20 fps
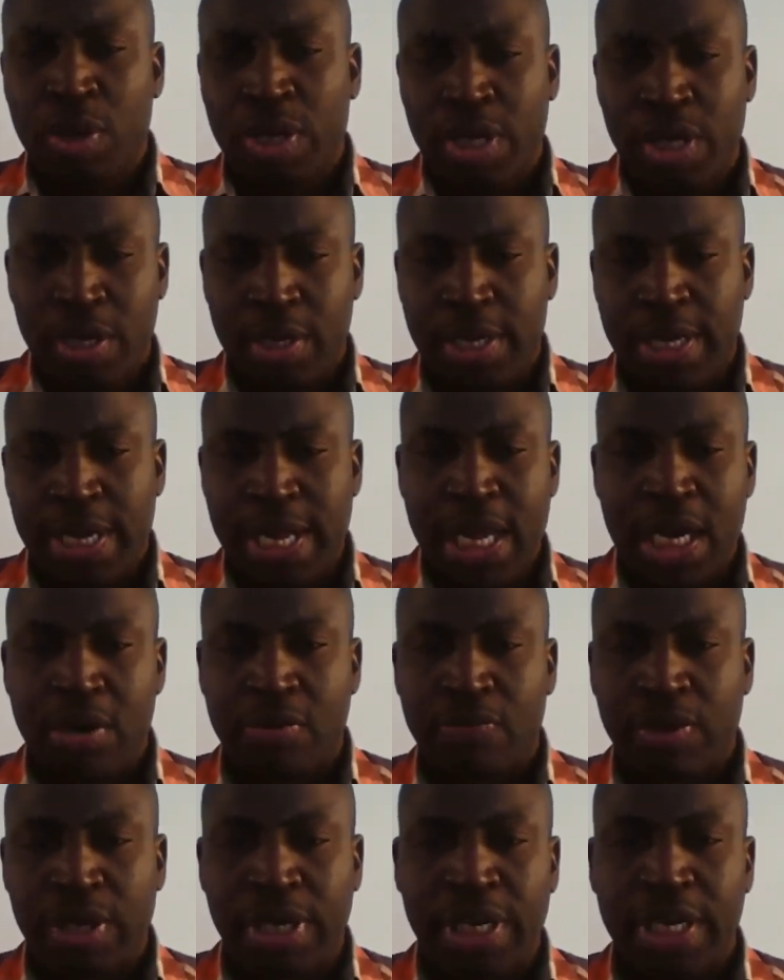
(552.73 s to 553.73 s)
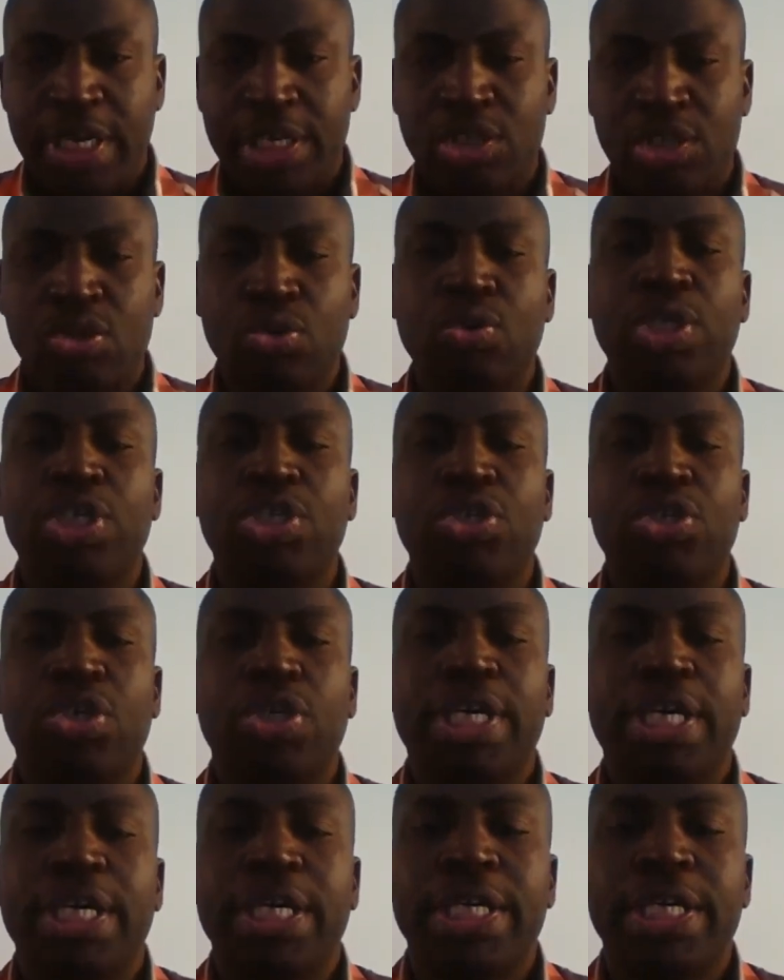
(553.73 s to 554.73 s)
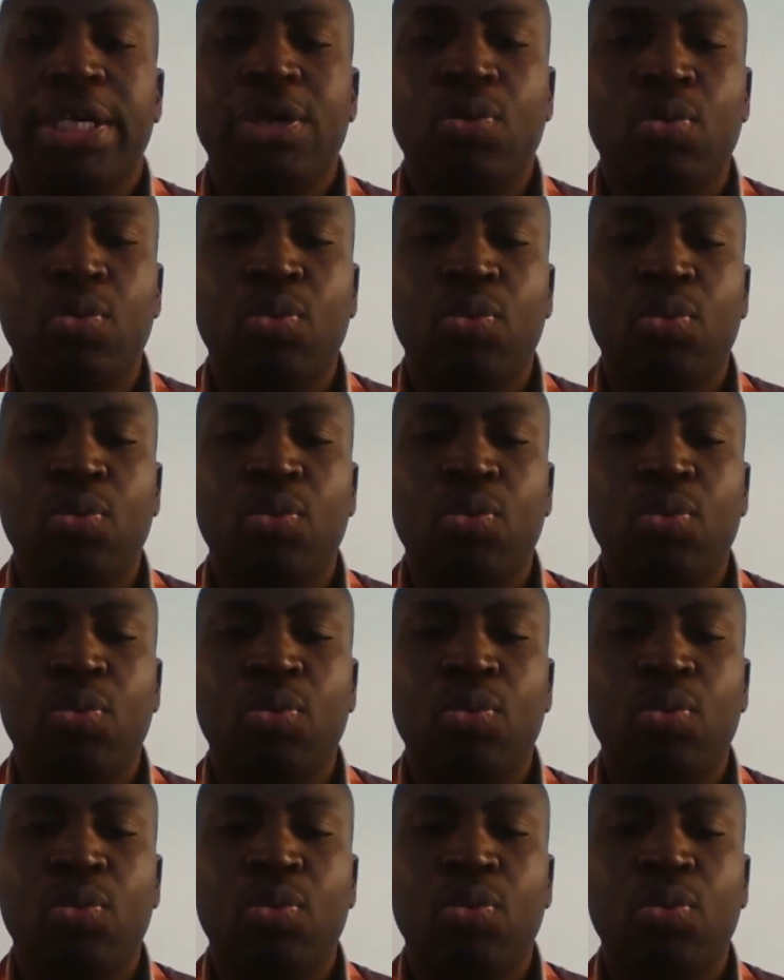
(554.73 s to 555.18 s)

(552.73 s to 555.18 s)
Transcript: they kind of relate to each other in a